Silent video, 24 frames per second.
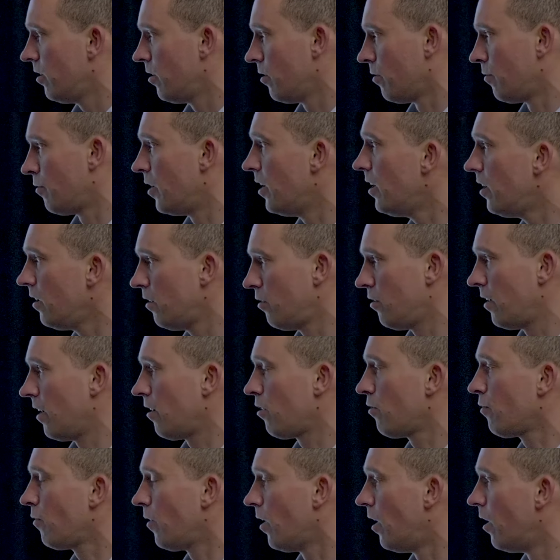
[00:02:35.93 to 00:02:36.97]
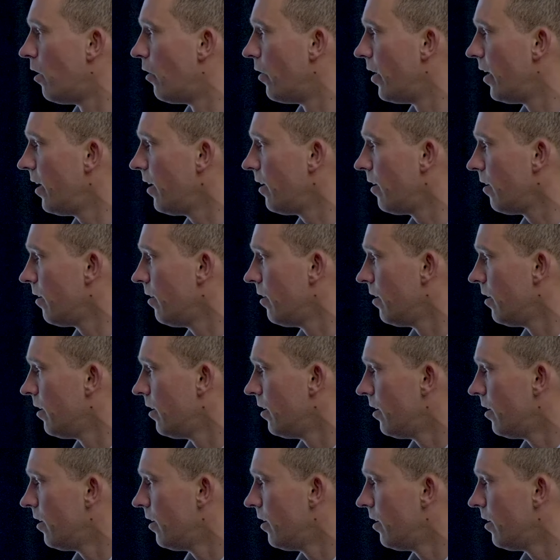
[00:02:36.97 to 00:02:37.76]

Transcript: of heat that is flowing,